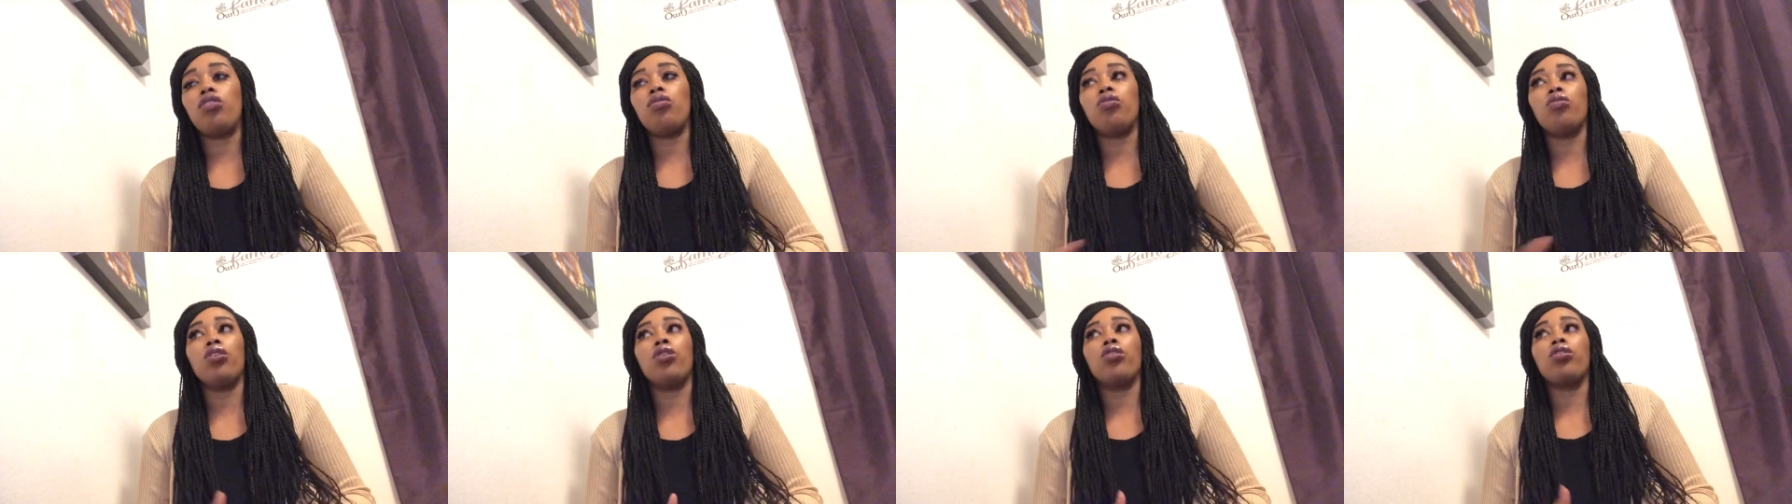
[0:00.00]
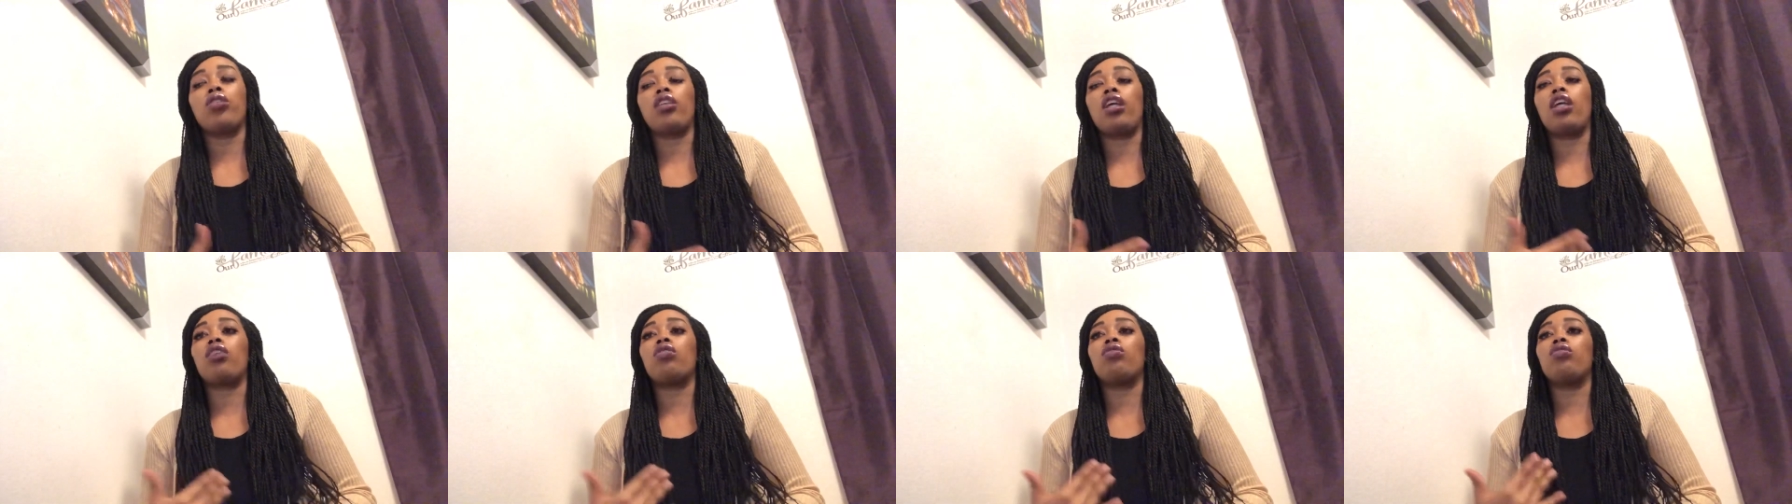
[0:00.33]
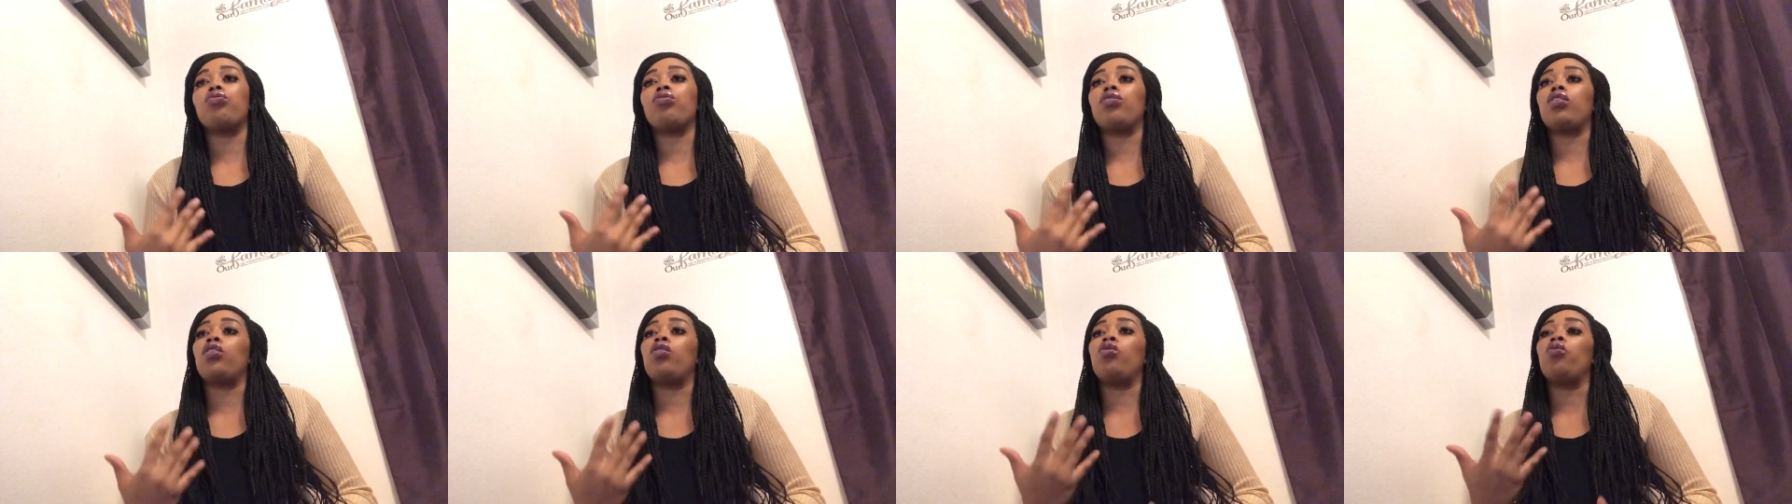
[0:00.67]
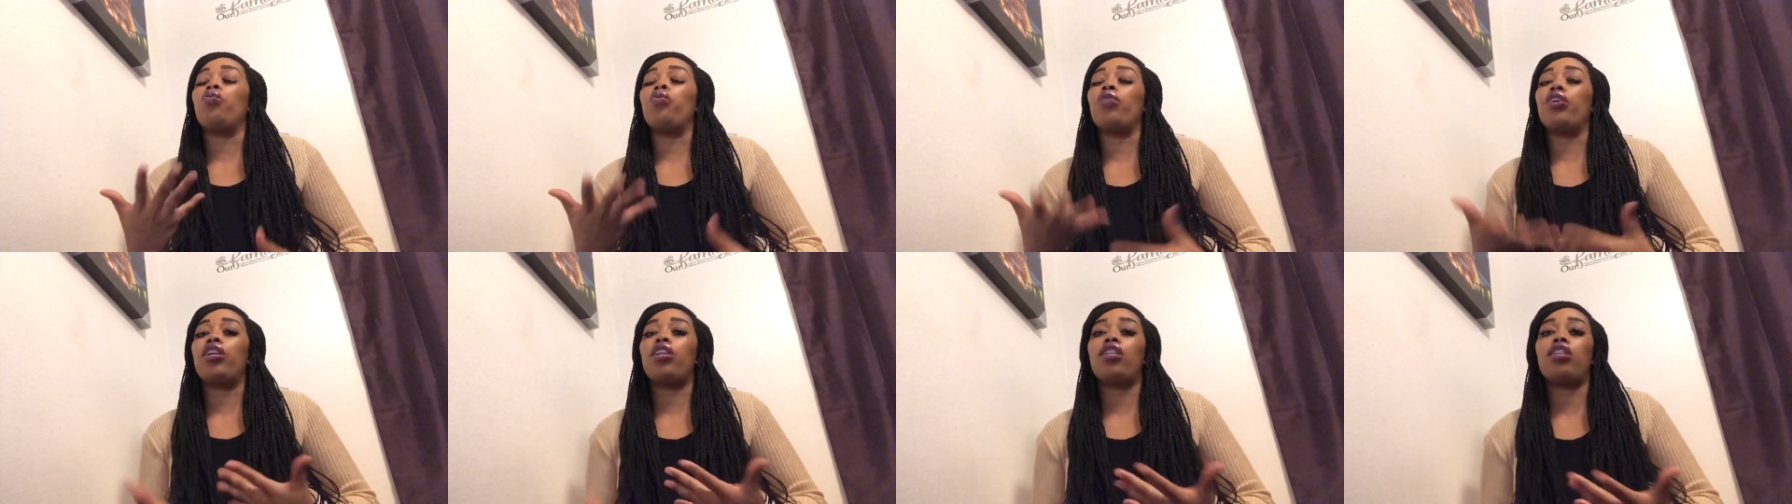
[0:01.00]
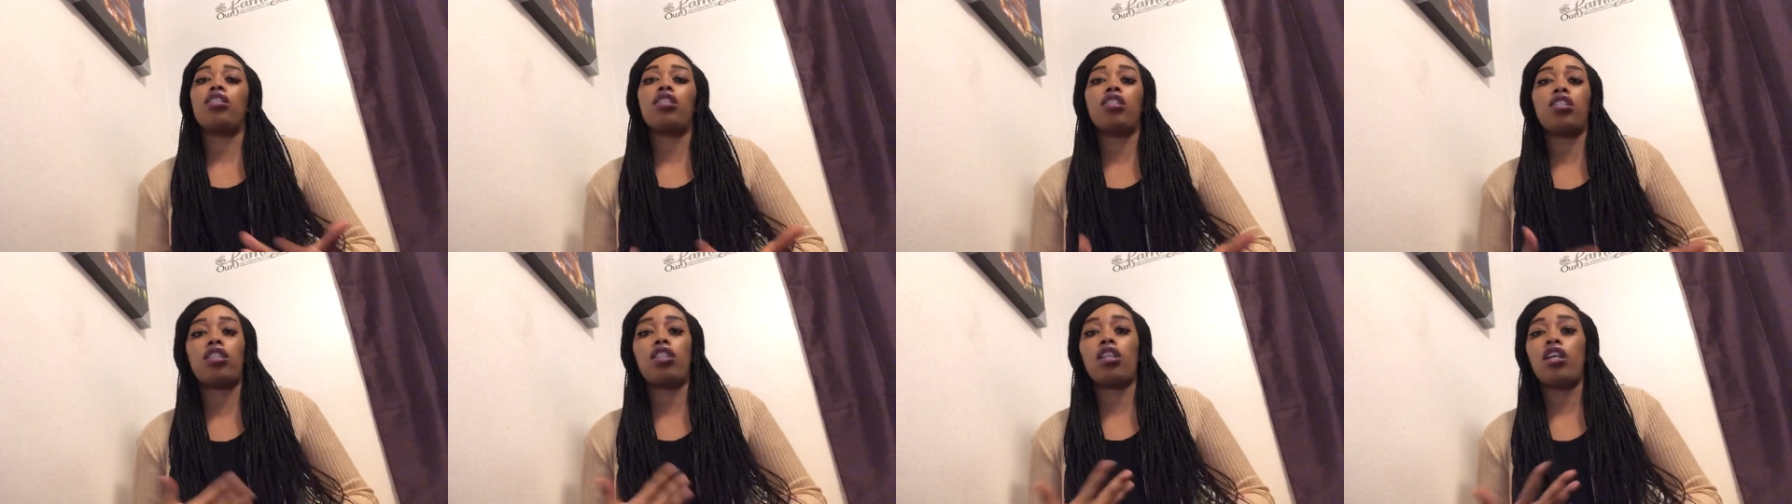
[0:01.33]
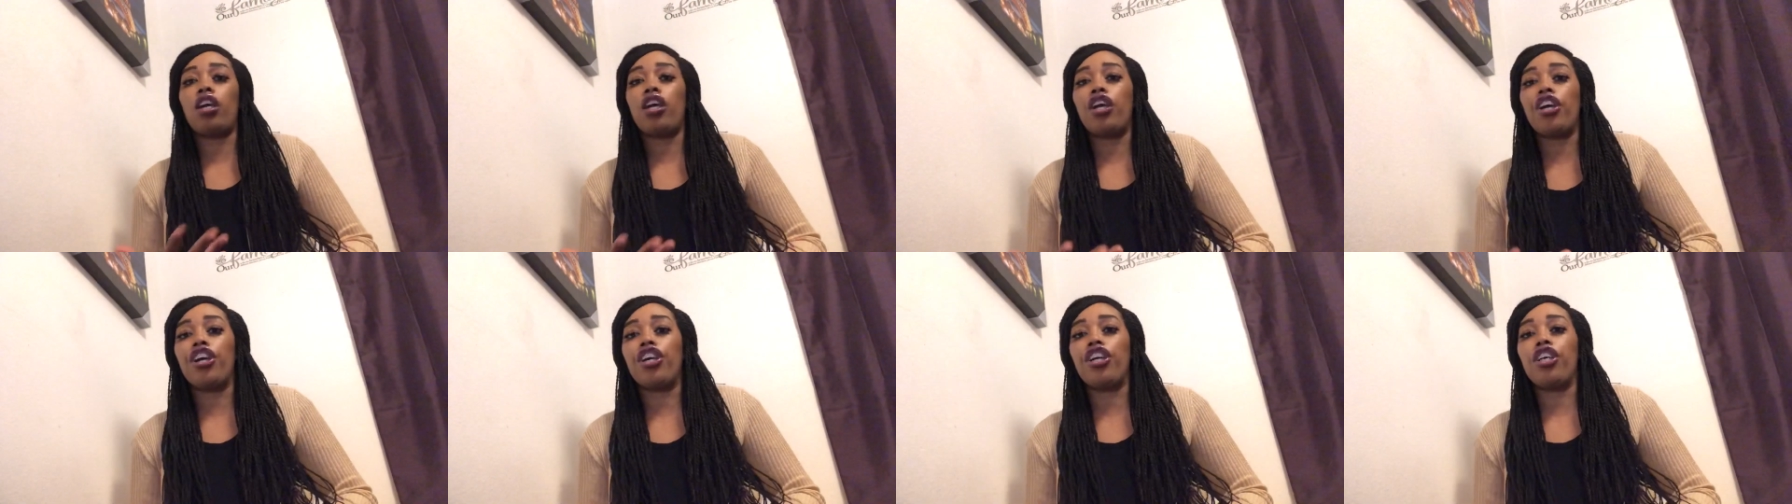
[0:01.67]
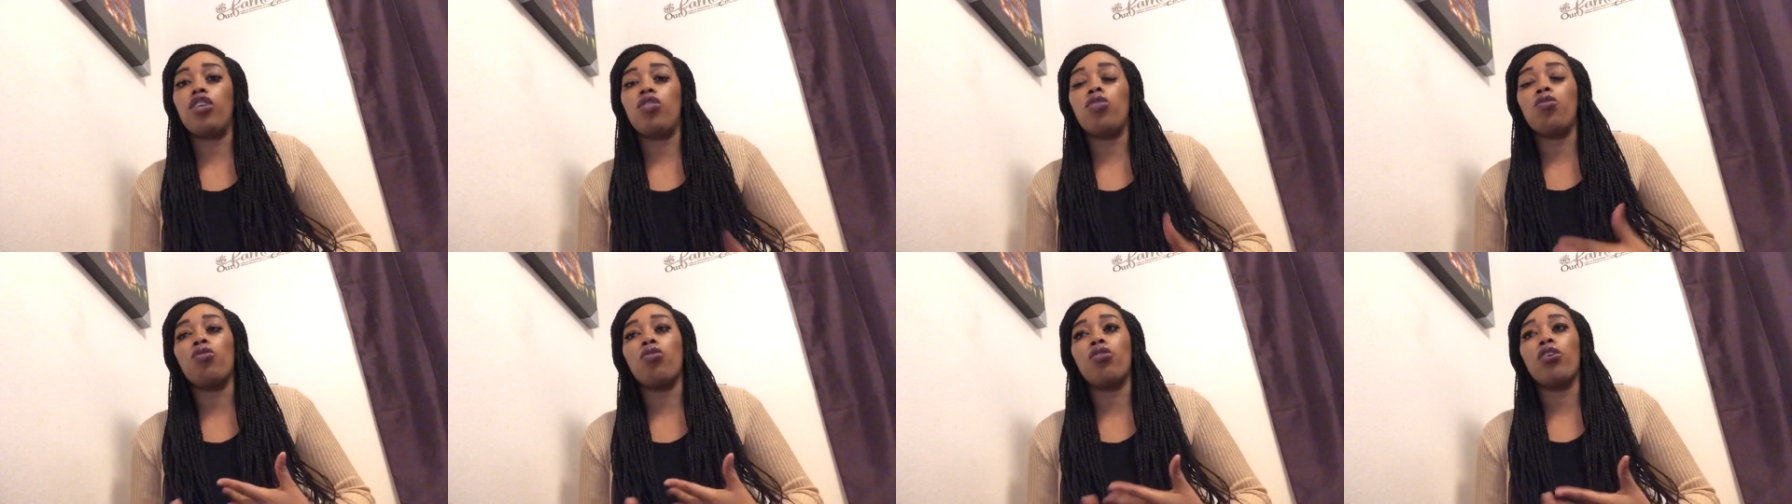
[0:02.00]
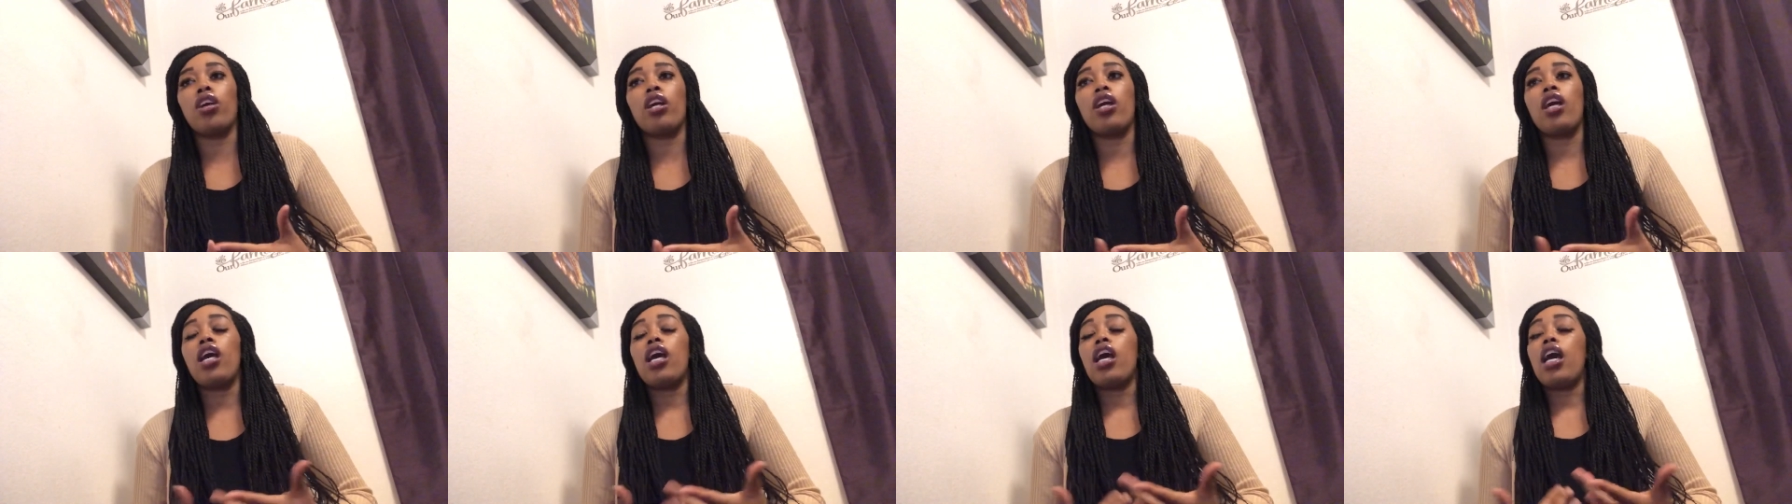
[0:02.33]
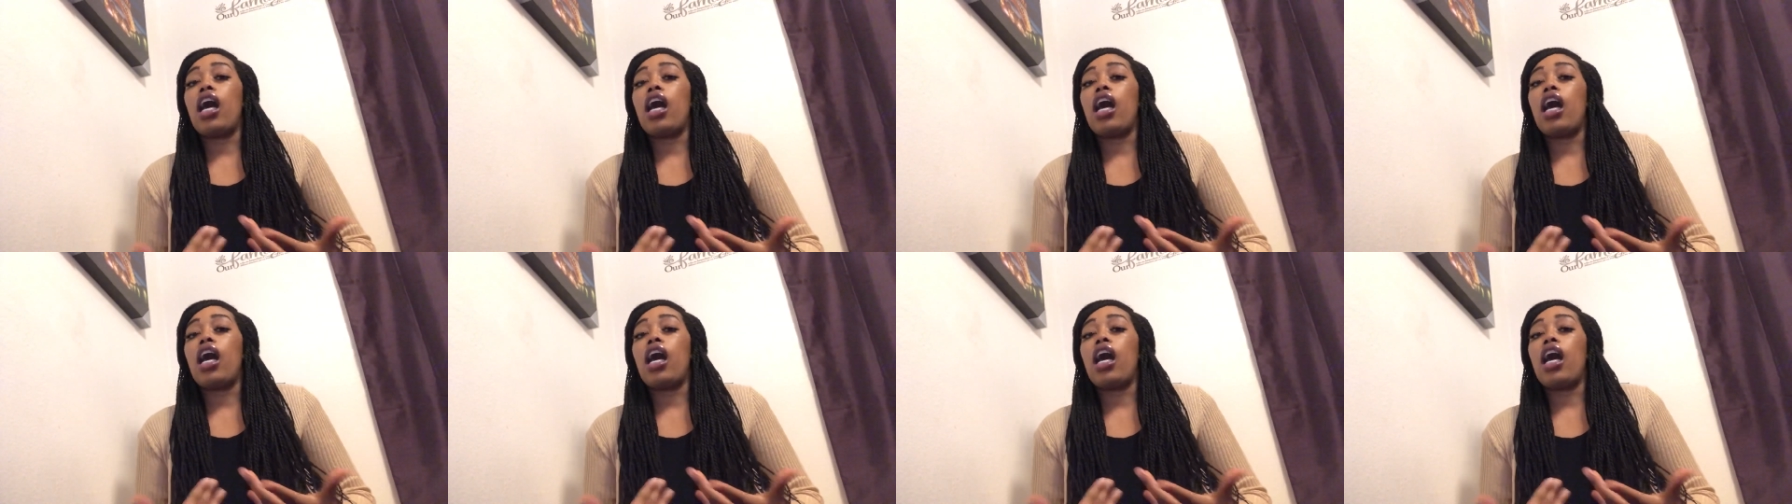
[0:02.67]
you know they don't even know where to start or